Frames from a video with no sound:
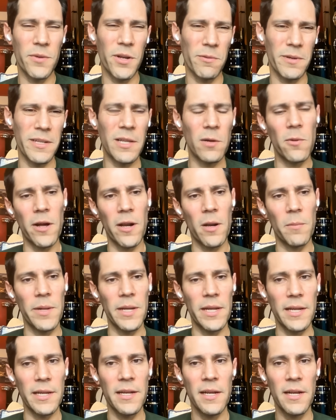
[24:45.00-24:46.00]
do we really want to
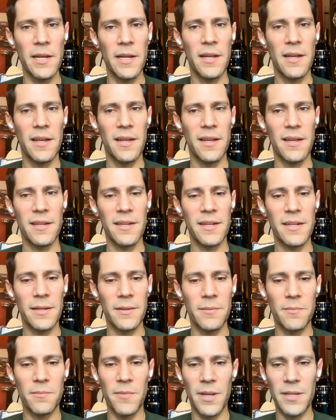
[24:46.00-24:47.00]
be,
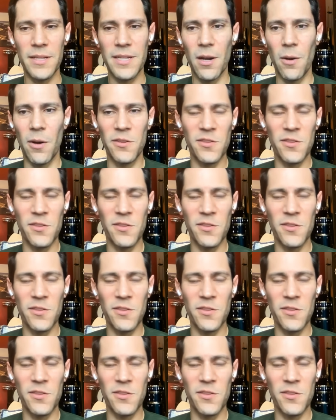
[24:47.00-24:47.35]
you know,